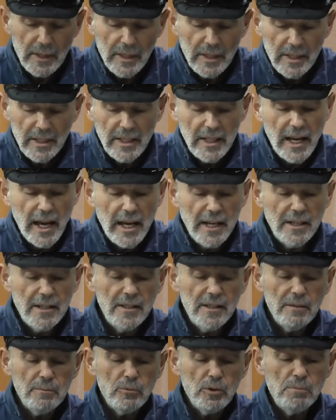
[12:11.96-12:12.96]
He hated
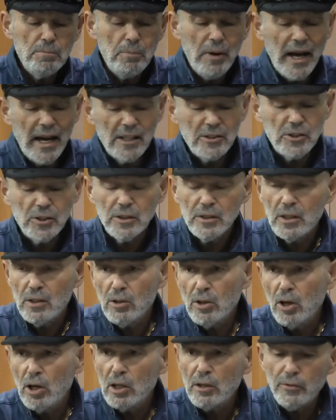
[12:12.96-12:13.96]
him with passion and
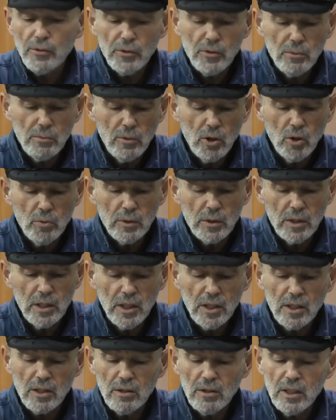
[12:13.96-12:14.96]
longed for the moment he
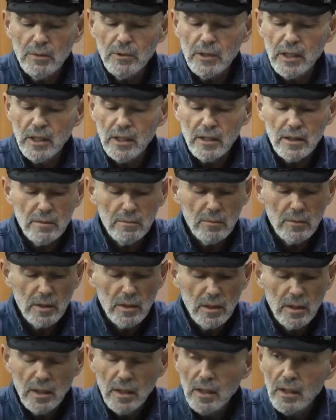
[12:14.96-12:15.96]
could eliminate him,
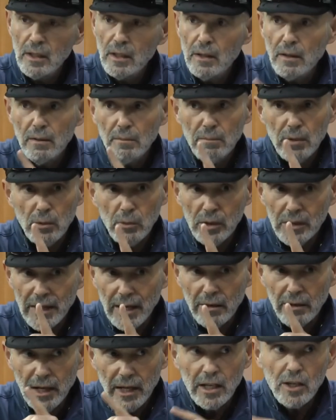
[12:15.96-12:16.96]
but
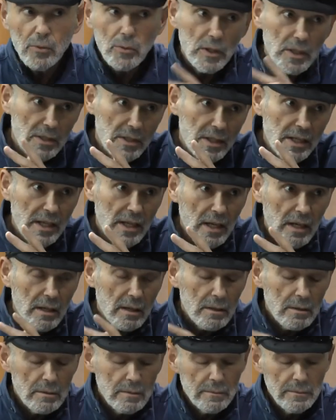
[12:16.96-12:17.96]
without angering the king.
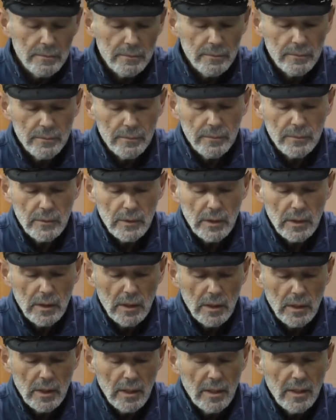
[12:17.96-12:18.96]

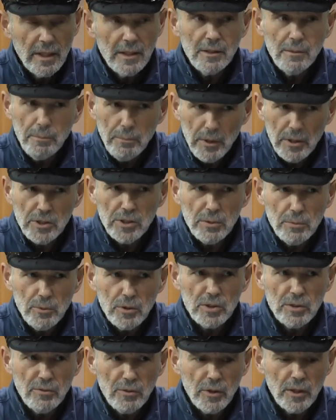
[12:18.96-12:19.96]
And the bishop
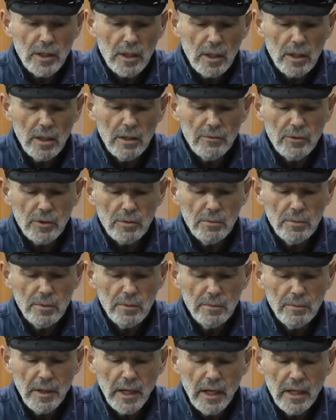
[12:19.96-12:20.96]
was a very clever
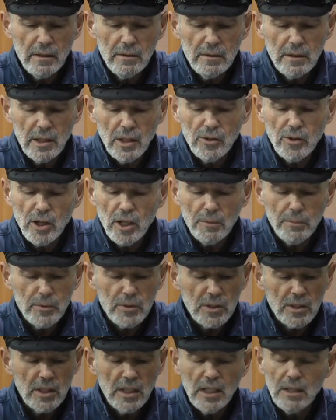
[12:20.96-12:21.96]
man, and he thought up a
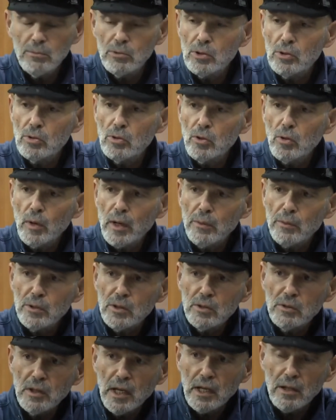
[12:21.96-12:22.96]
scheme to do away with
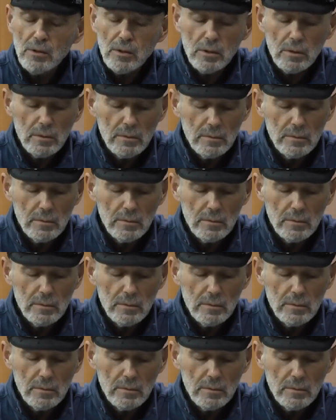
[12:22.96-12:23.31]
the tailor.